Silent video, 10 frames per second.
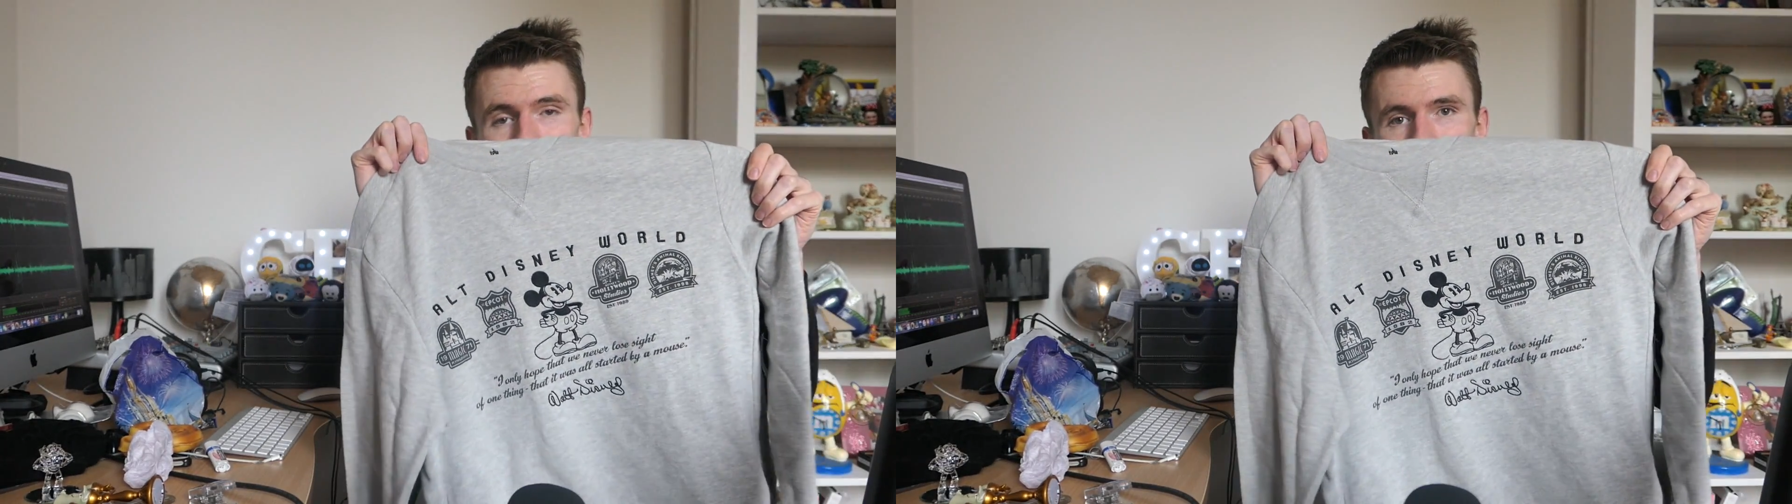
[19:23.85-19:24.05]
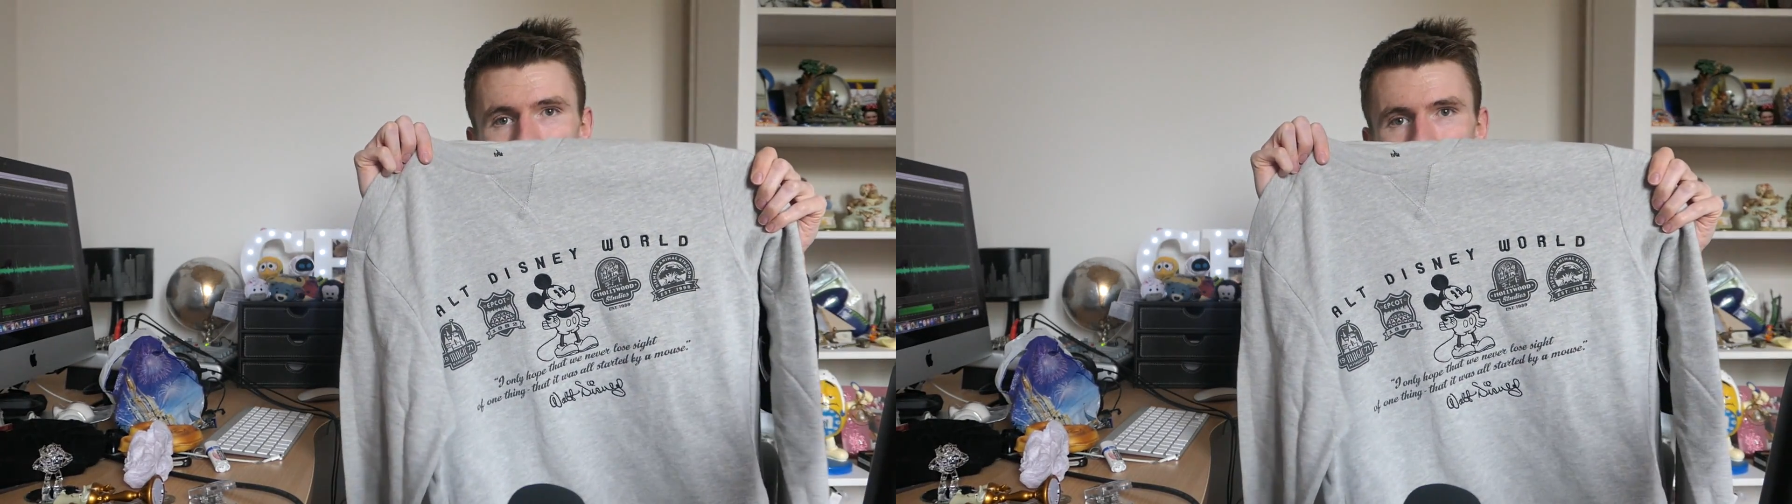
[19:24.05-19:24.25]

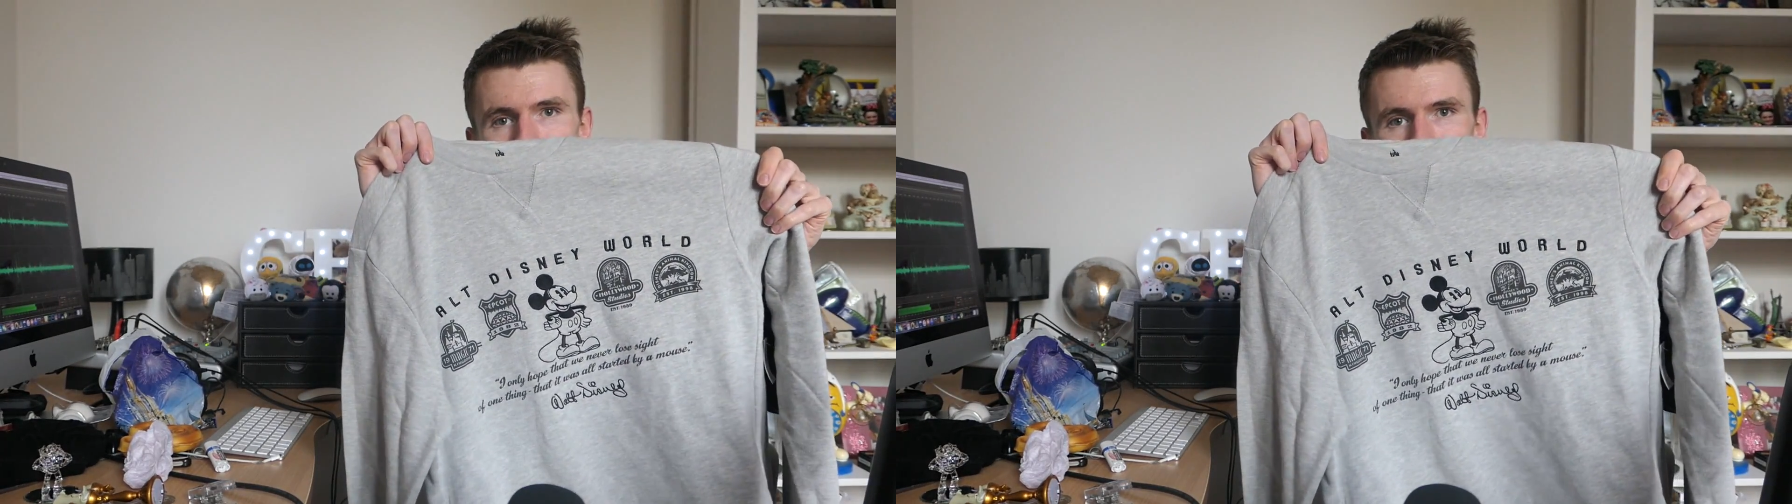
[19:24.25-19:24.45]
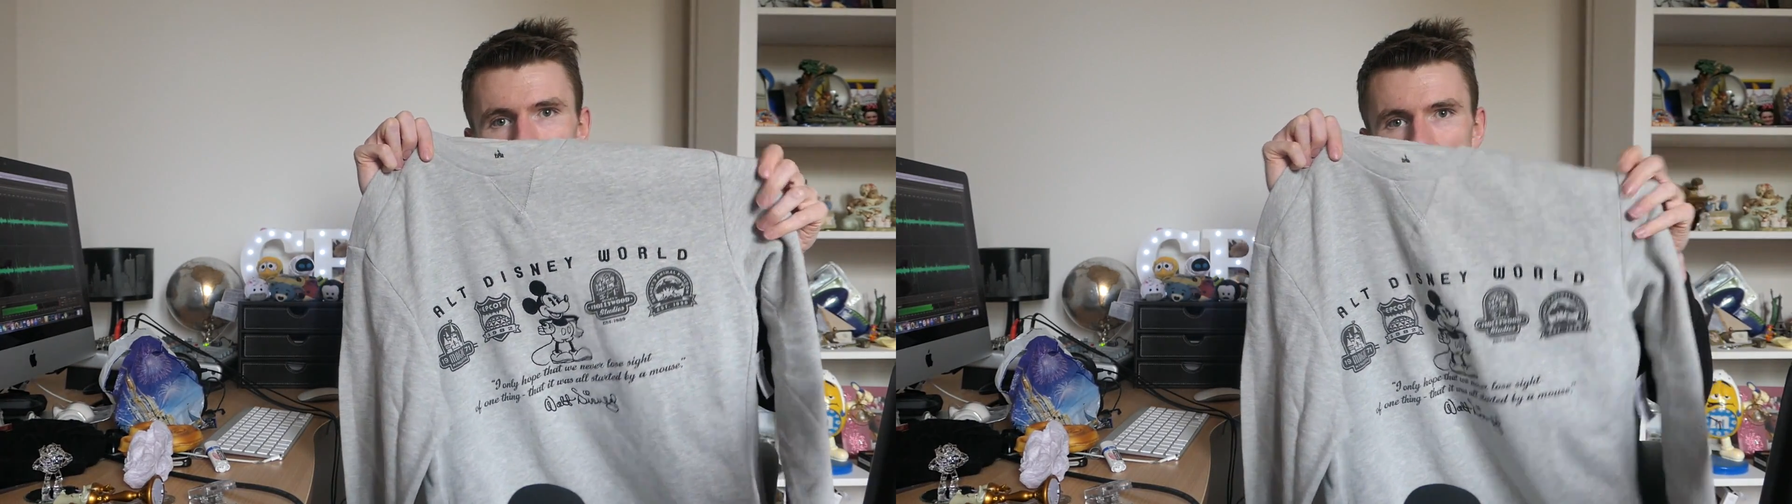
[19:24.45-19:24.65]

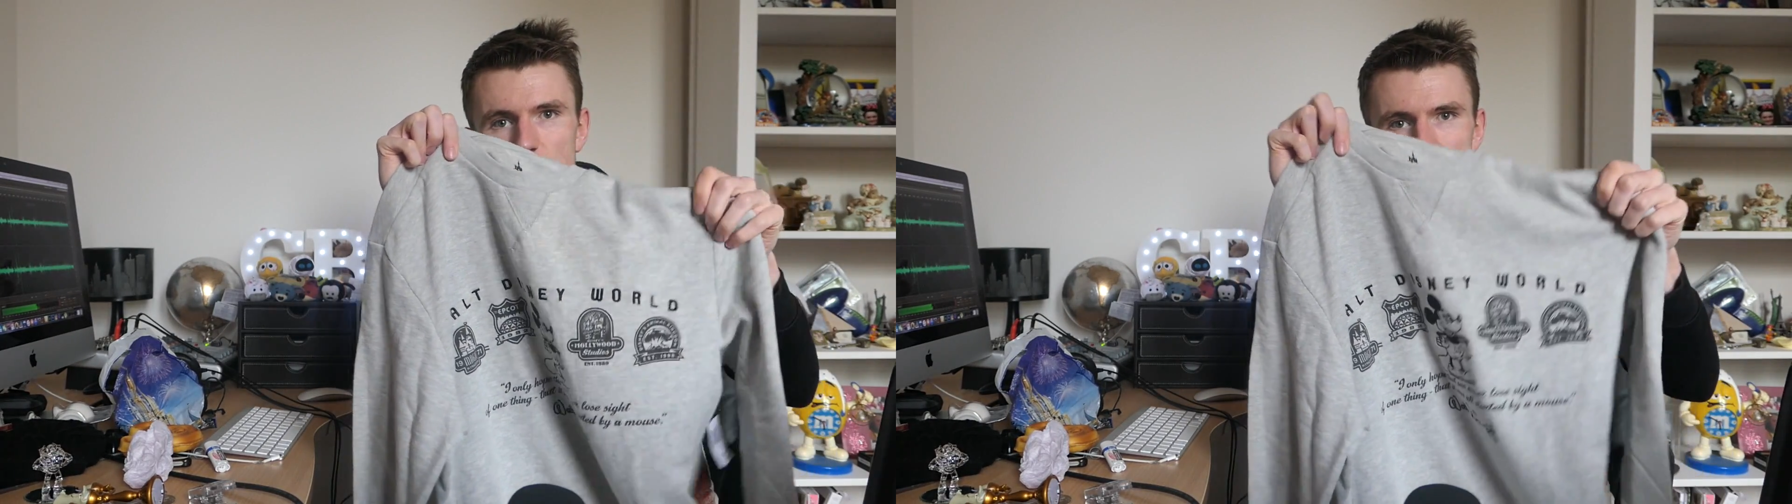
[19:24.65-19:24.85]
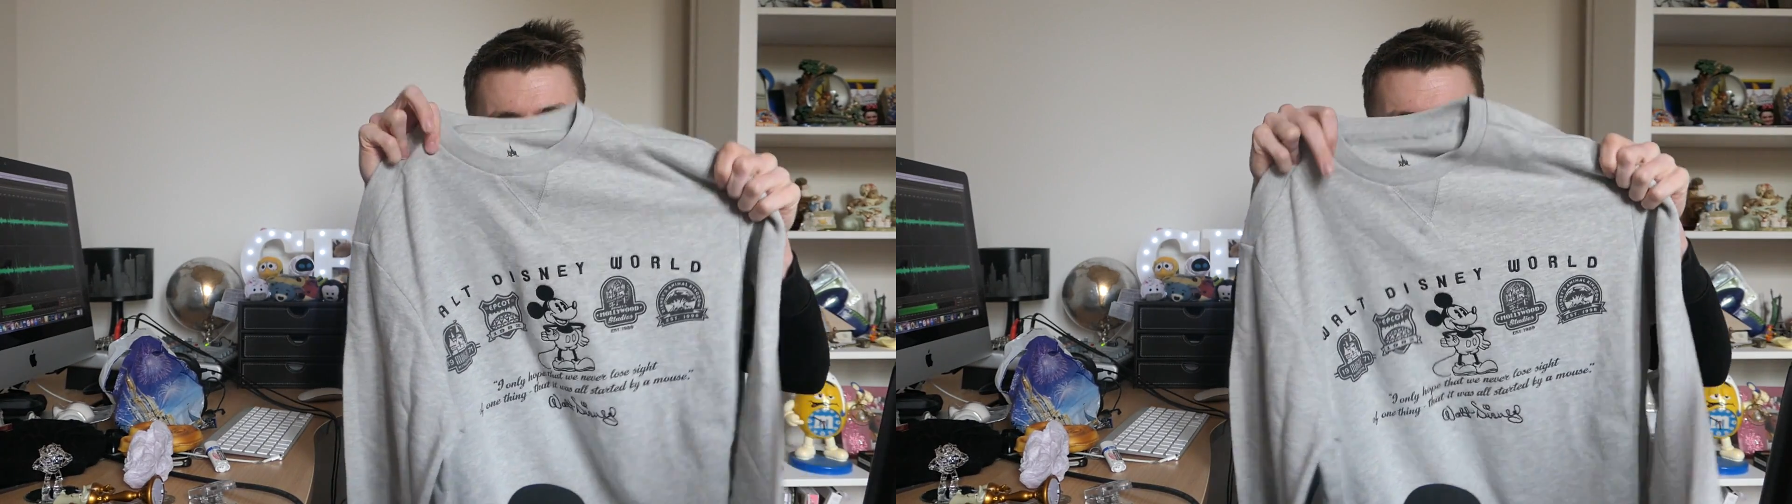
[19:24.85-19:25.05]
But I
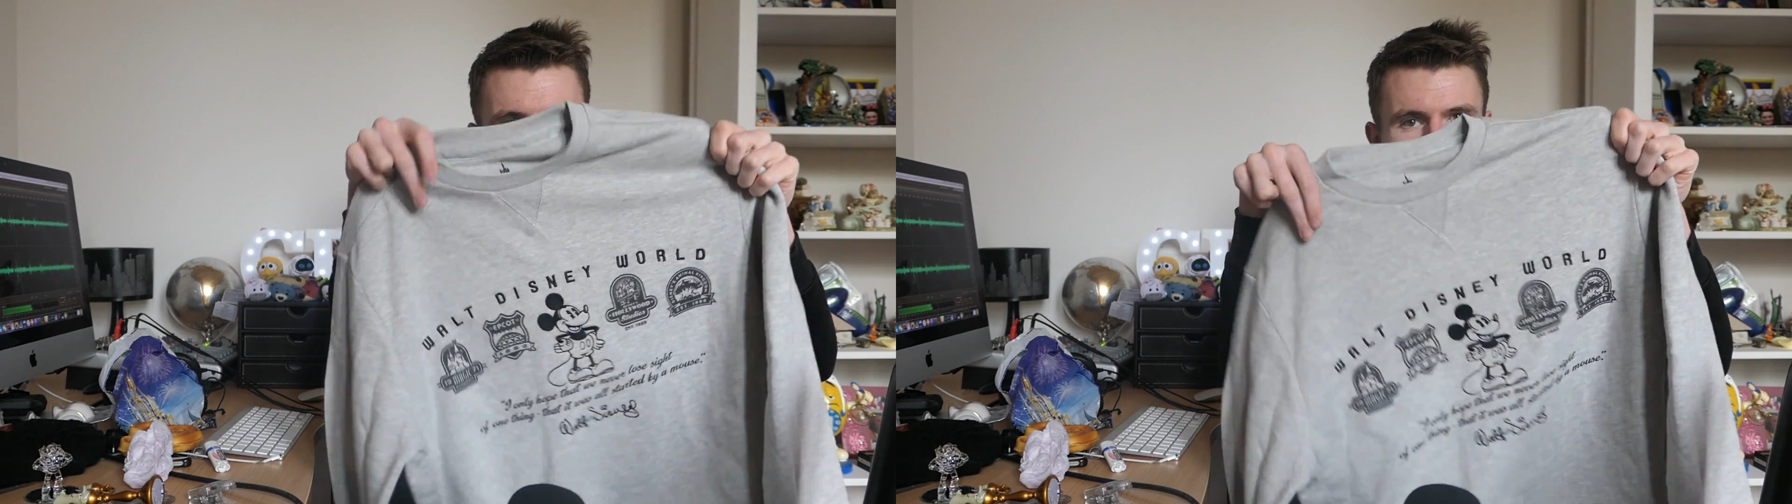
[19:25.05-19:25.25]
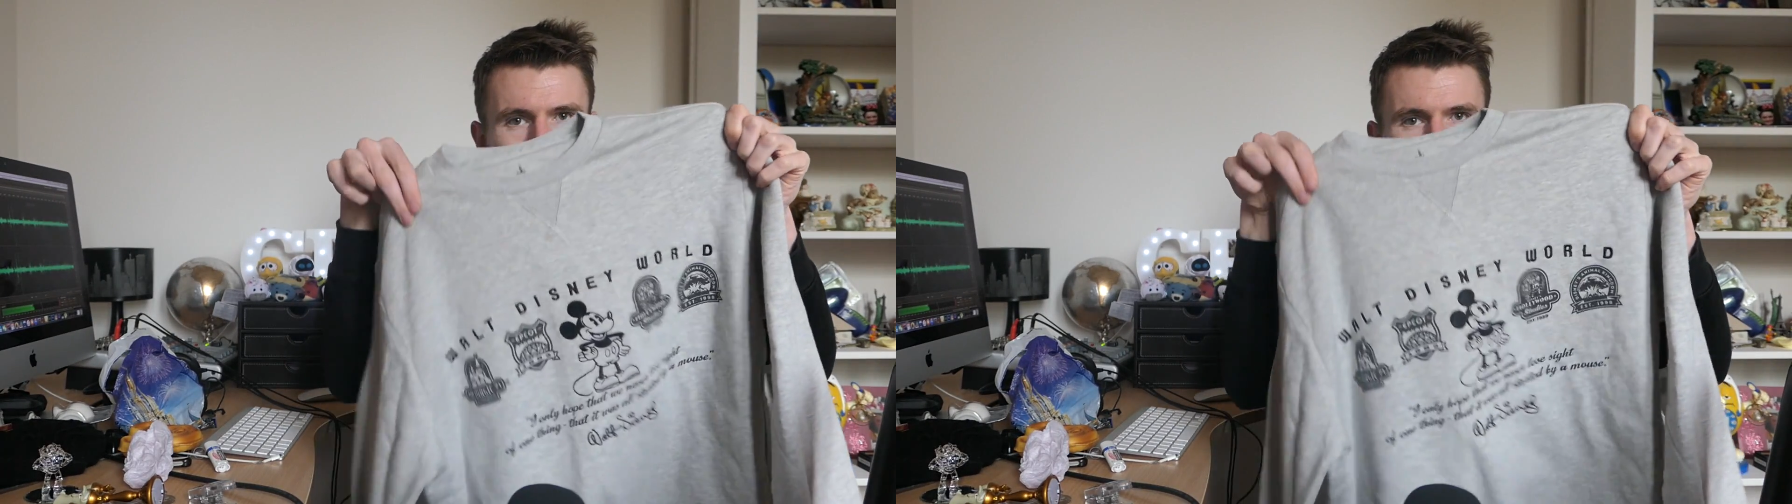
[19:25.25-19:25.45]
think it's absolutely